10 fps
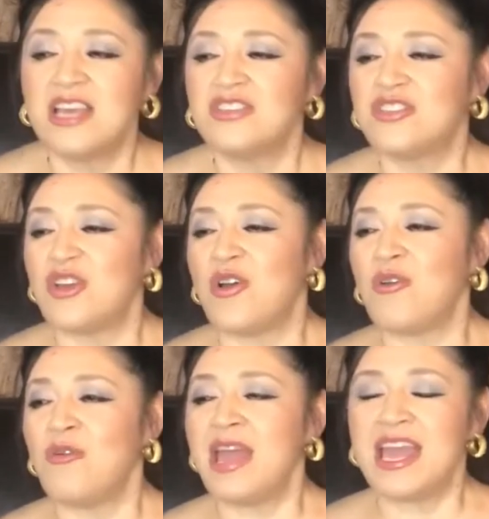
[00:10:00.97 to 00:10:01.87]

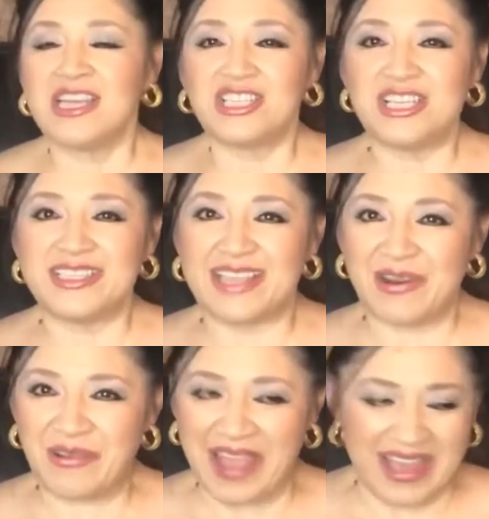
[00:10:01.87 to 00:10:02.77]
So she said,
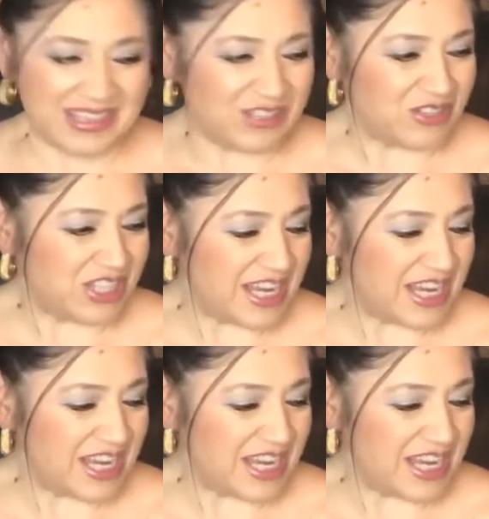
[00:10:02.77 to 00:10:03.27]
okay. So